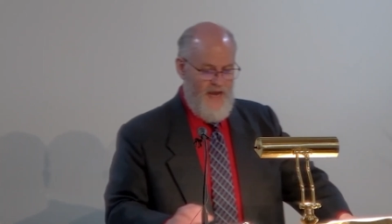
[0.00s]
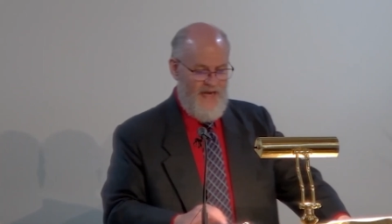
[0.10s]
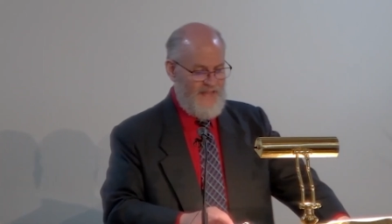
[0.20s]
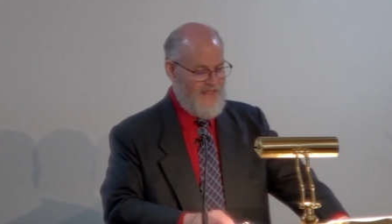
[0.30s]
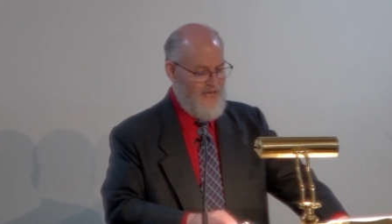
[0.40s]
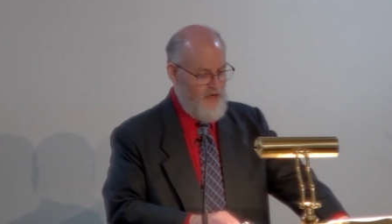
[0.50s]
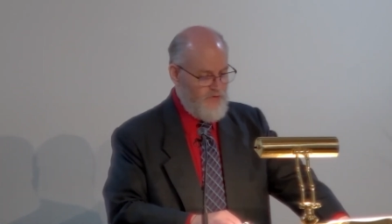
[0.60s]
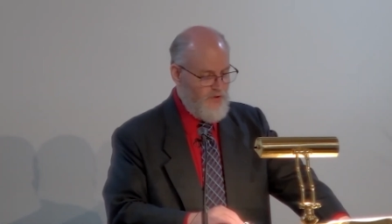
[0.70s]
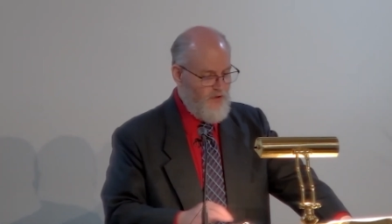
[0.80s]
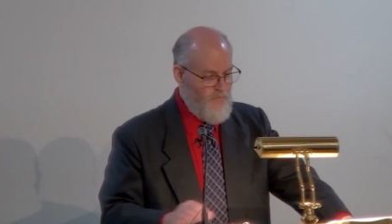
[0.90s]
and the
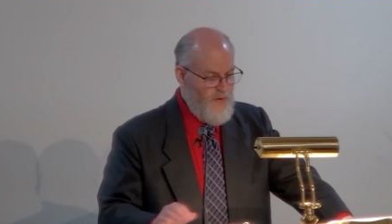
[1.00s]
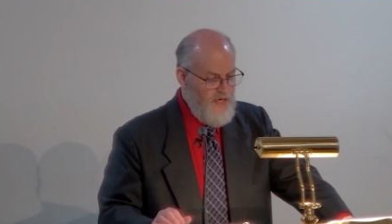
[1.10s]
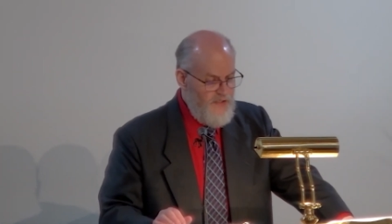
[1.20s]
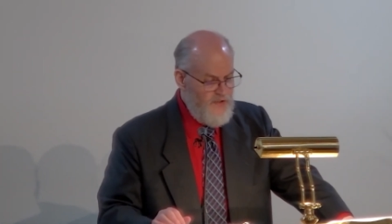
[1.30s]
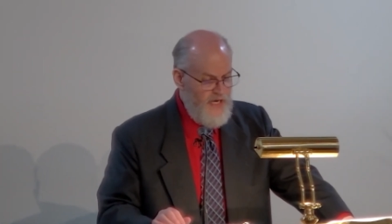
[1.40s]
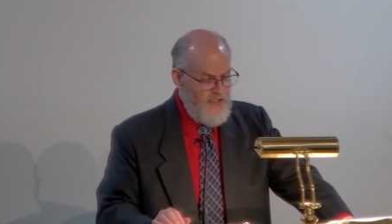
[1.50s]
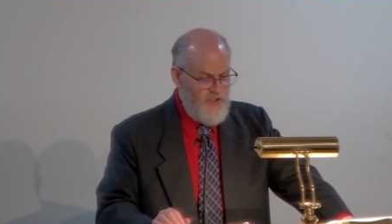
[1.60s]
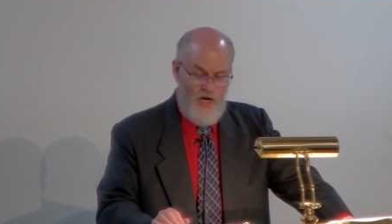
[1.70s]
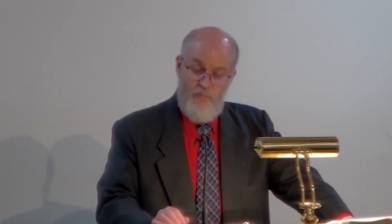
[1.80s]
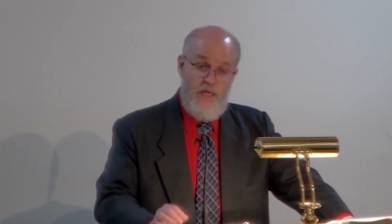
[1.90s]
counsel of peace
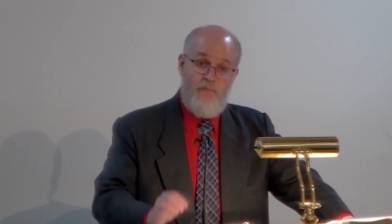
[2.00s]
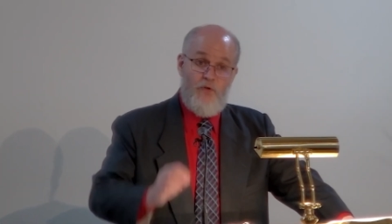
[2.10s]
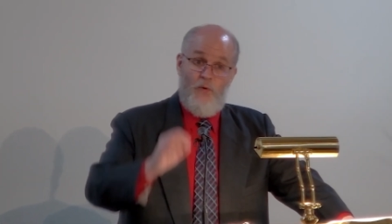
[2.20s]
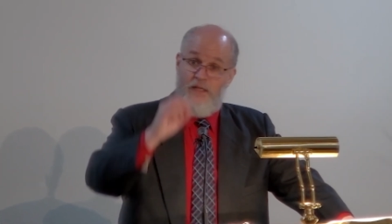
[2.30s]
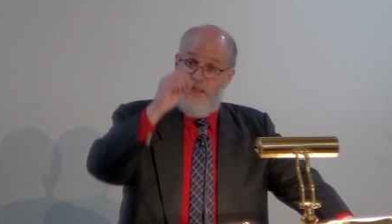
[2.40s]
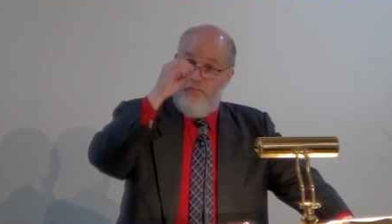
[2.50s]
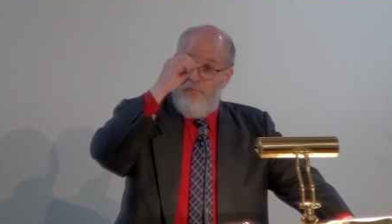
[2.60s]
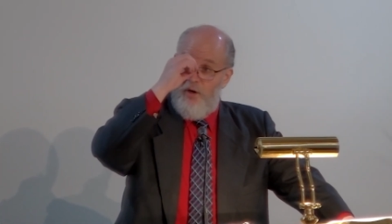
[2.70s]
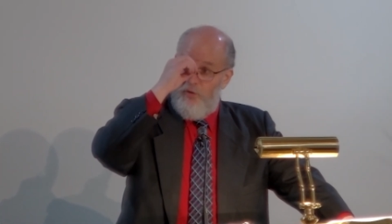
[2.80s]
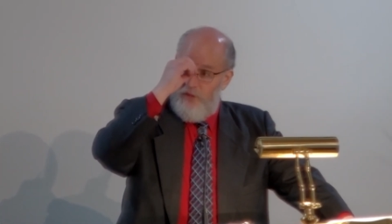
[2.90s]
shall be between
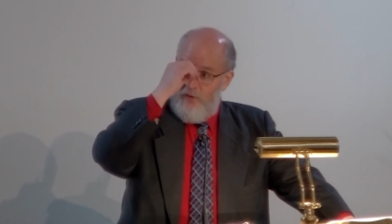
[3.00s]
them both.